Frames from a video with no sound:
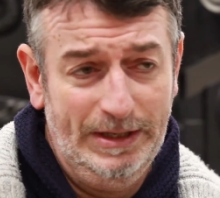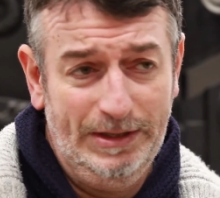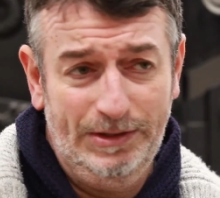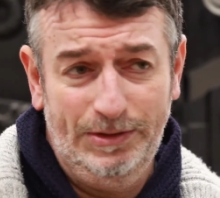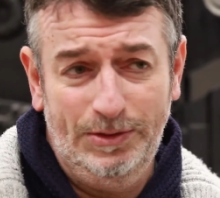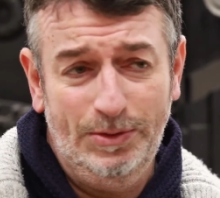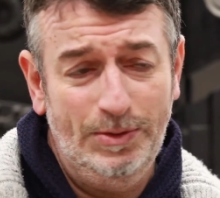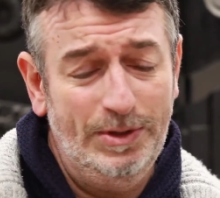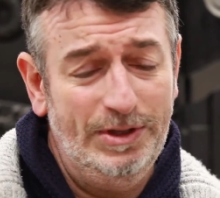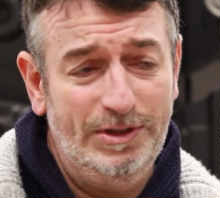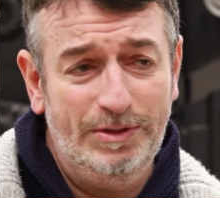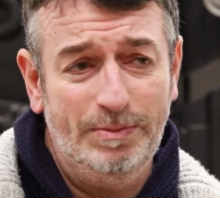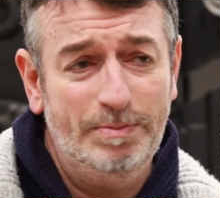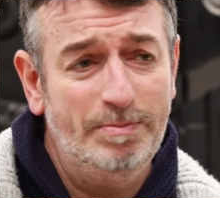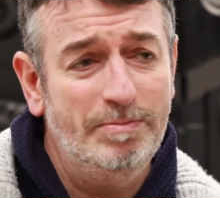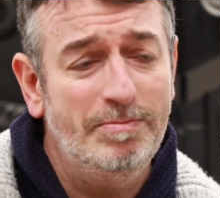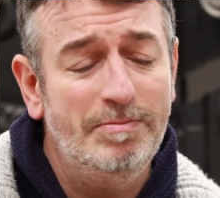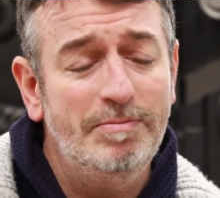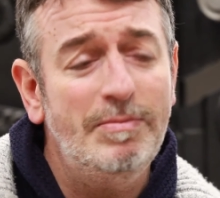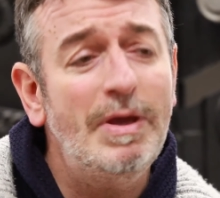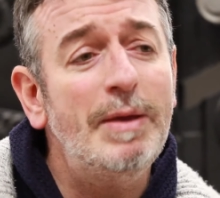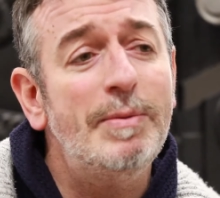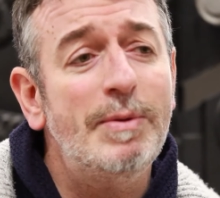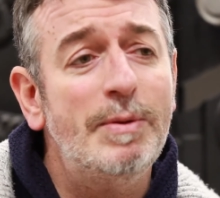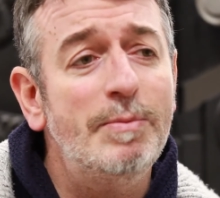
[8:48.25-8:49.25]
So it's
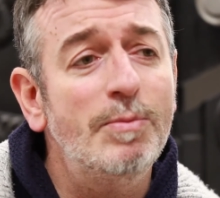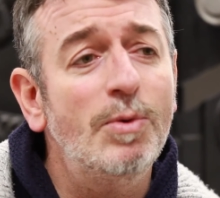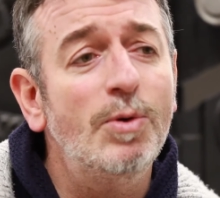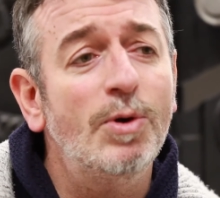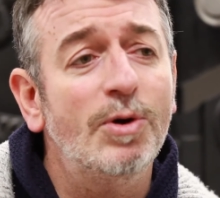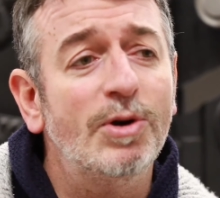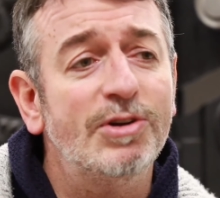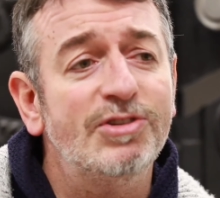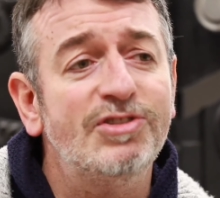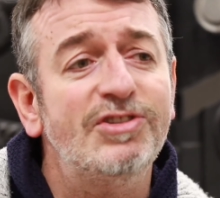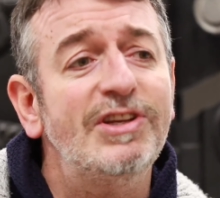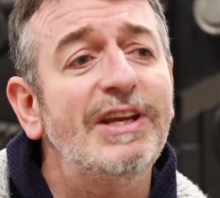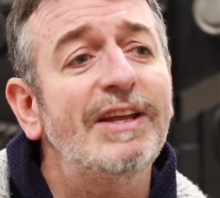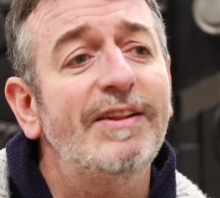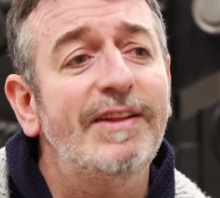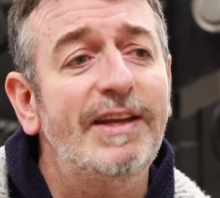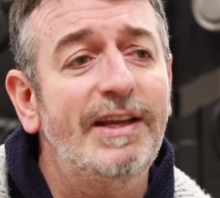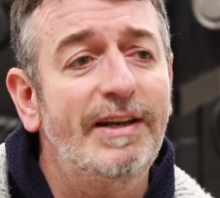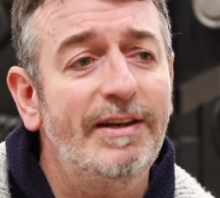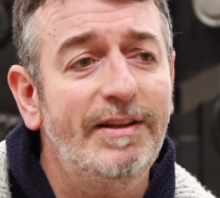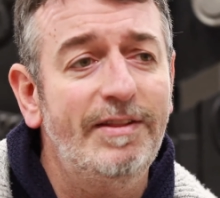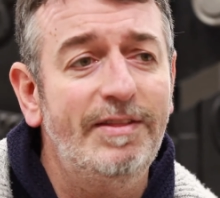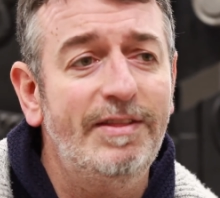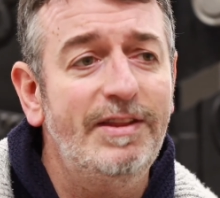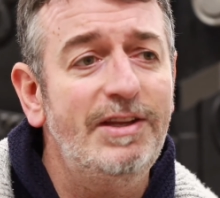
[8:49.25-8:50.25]
maybe more
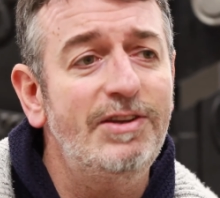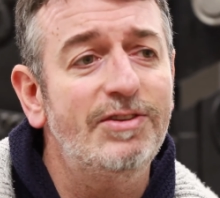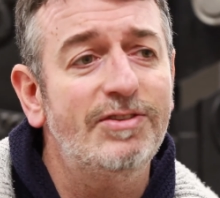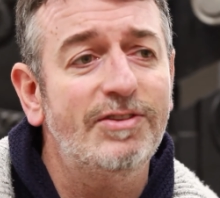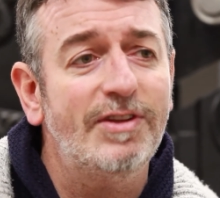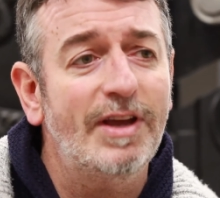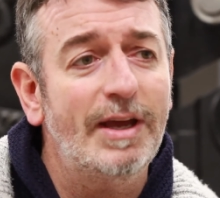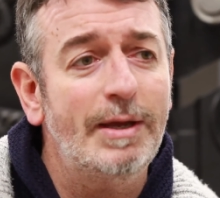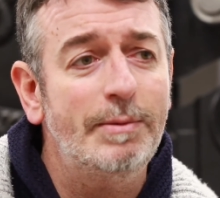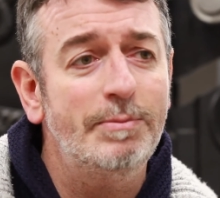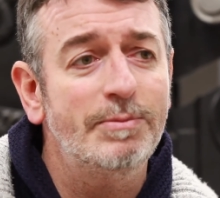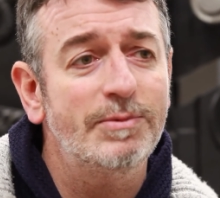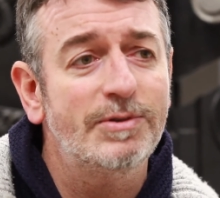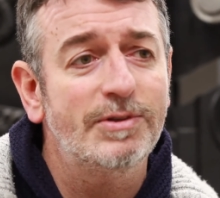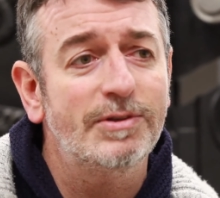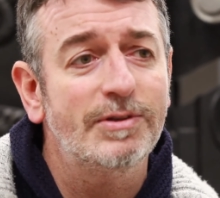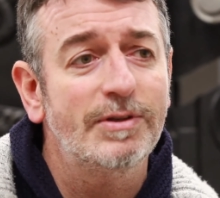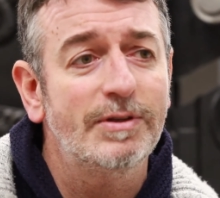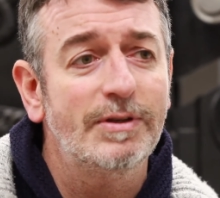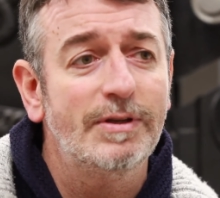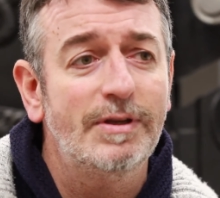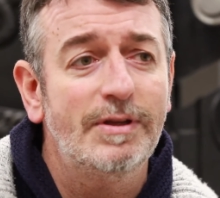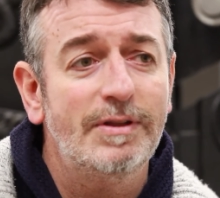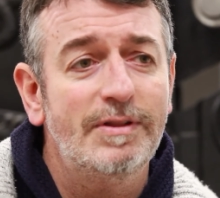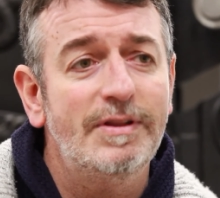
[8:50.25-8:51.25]
salient in these times
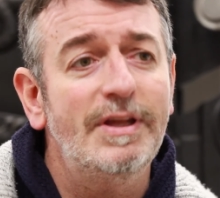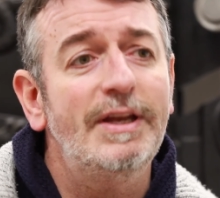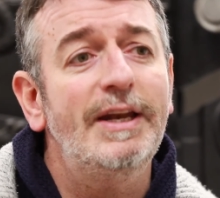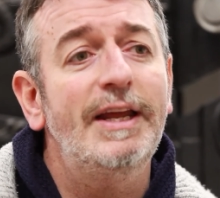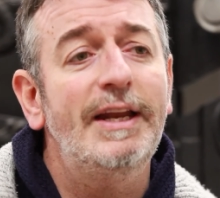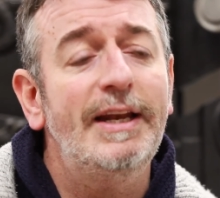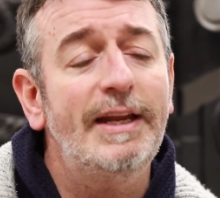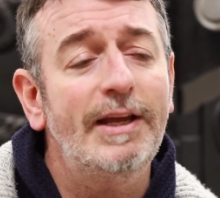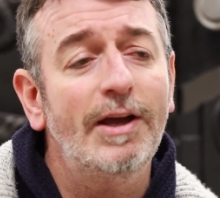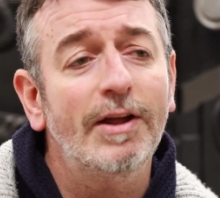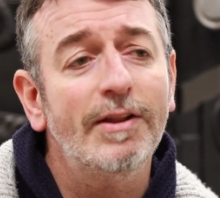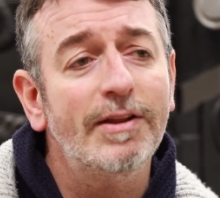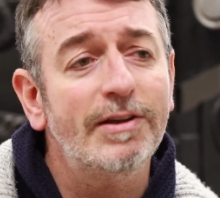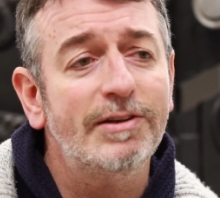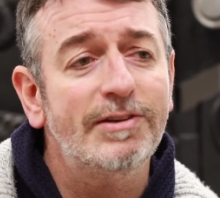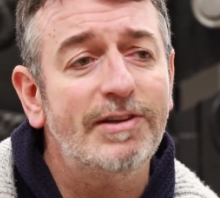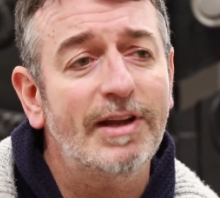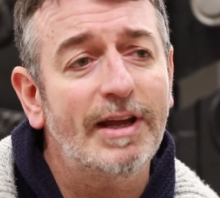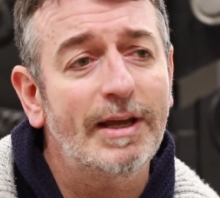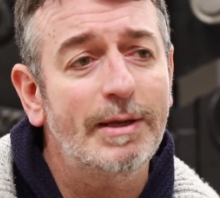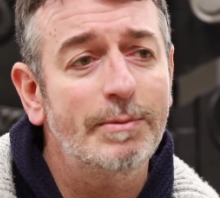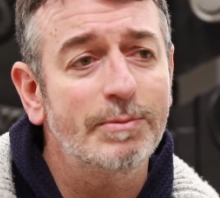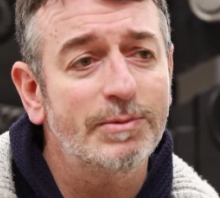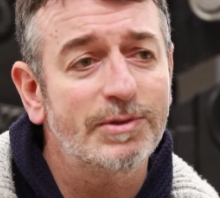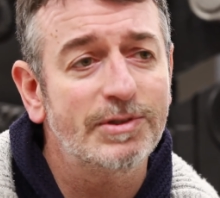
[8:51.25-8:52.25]
than any other
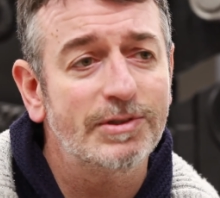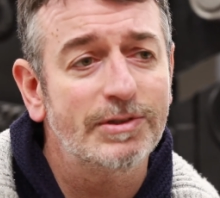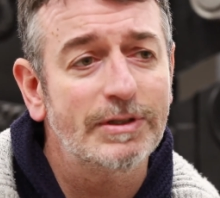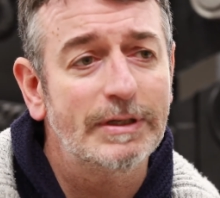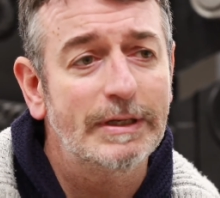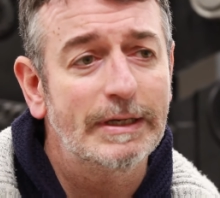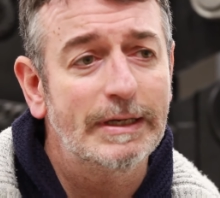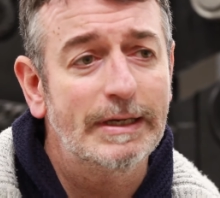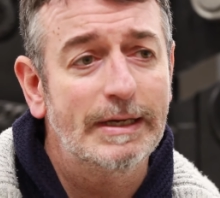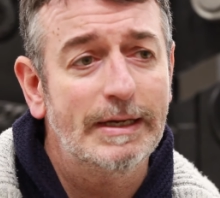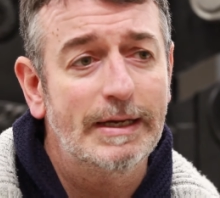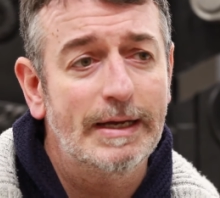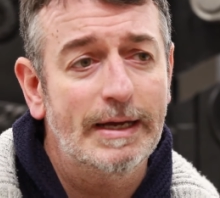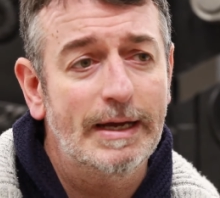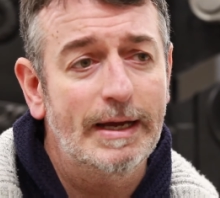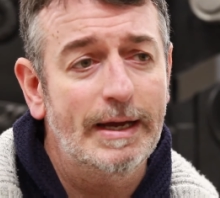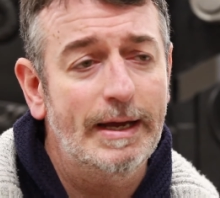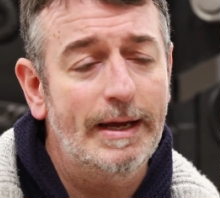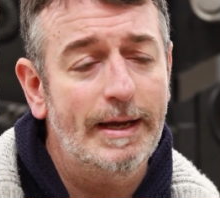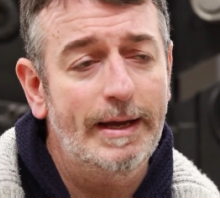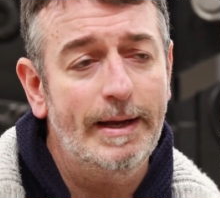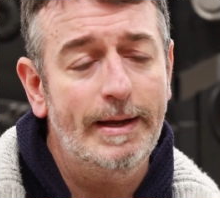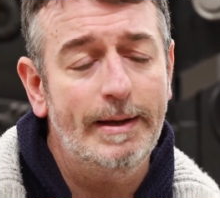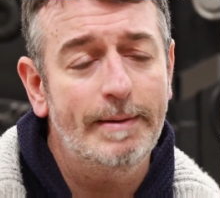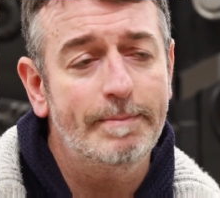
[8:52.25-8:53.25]
times.
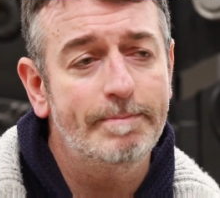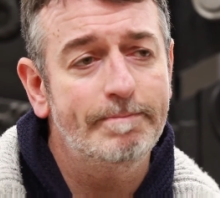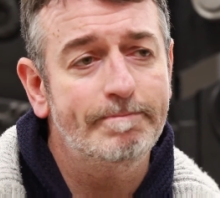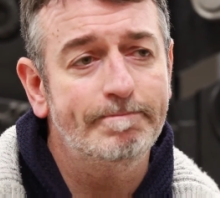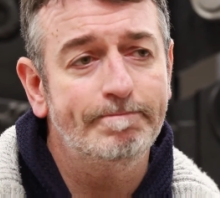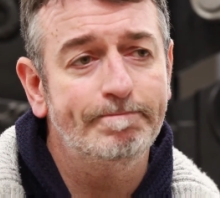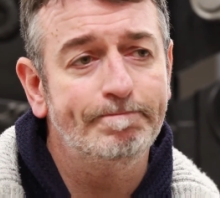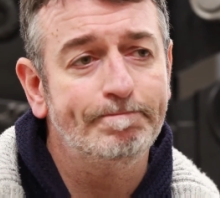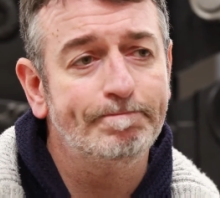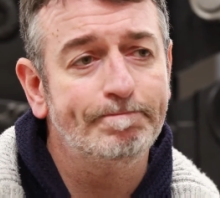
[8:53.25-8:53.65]
The